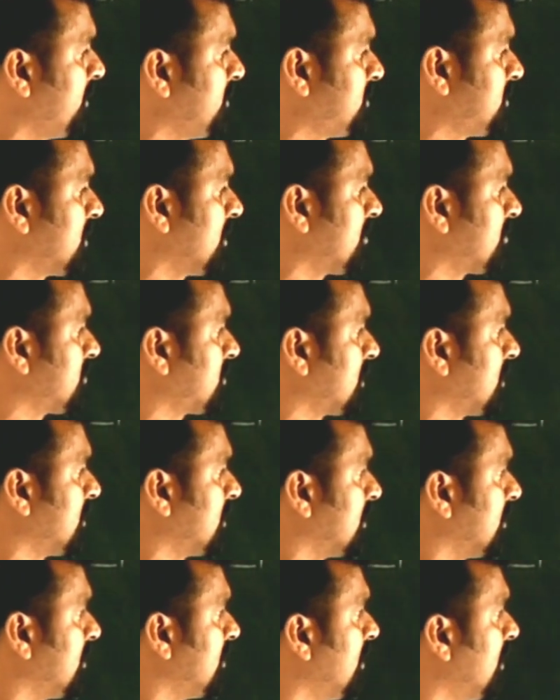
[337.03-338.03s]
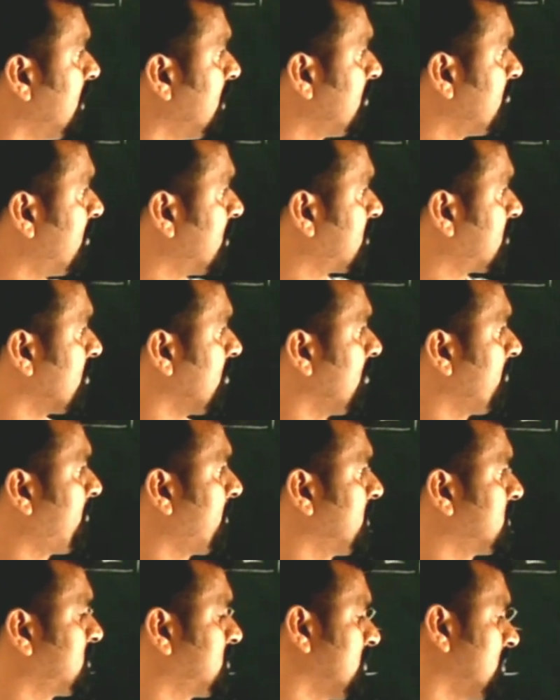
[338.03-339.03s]
is equal to 300, but 12
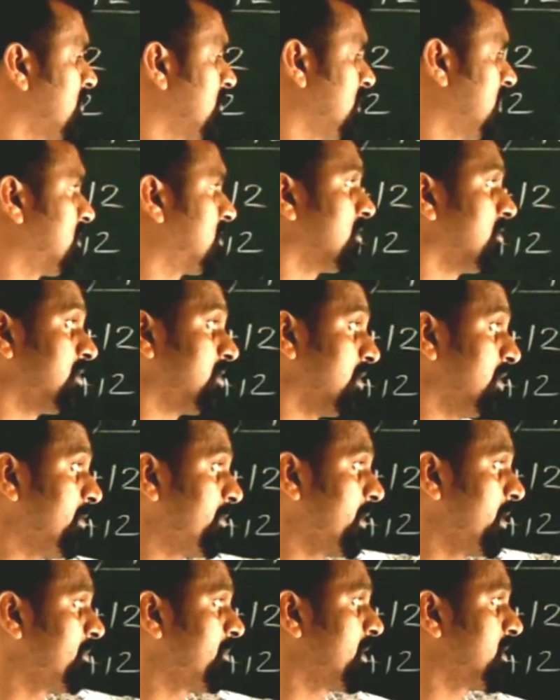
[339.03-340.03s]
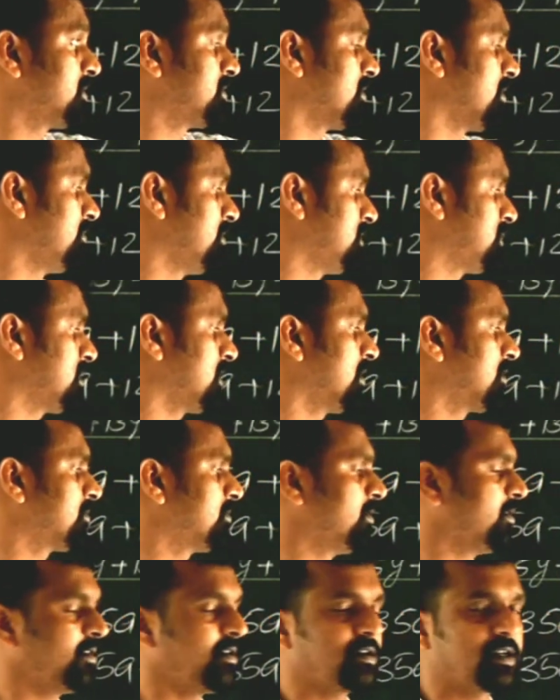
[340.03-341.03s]
plus 12, 25 plus 12 is equal to,
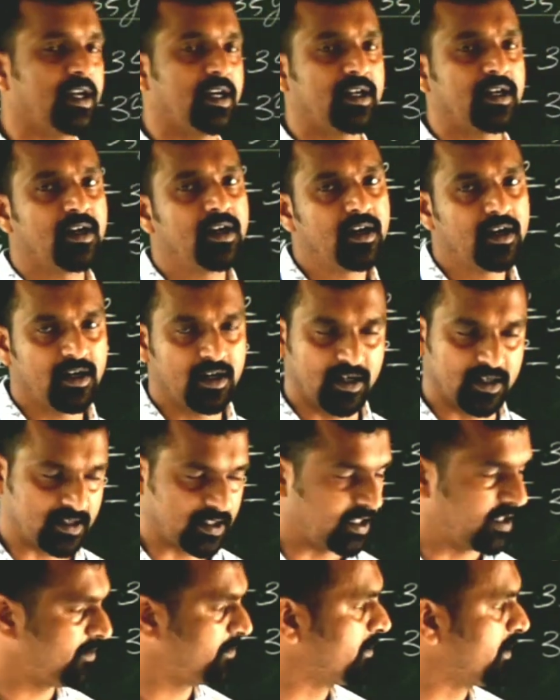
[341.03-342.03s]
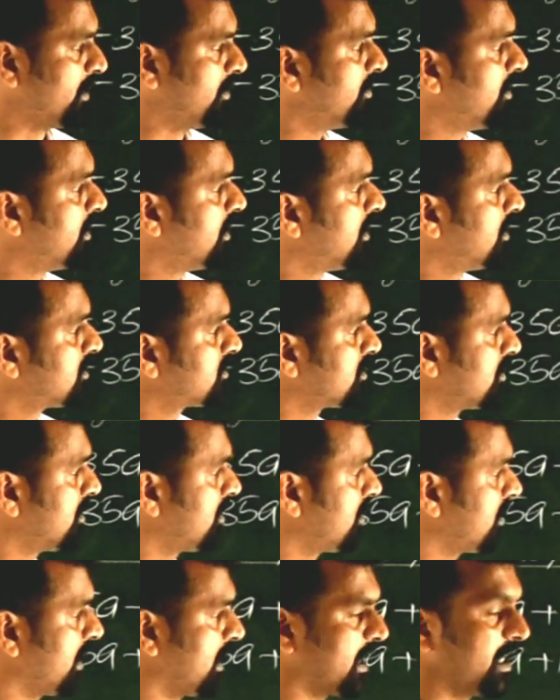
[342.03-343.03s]
we will not get 35.
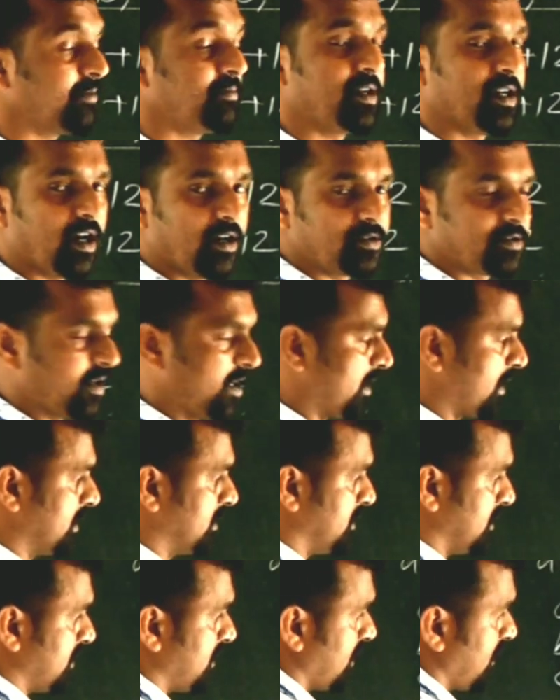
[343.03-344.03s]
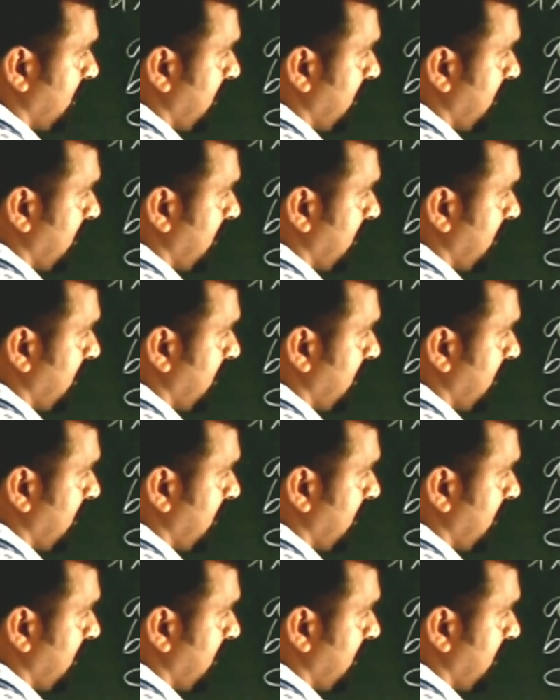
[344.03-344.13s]
So again we have to arrange it.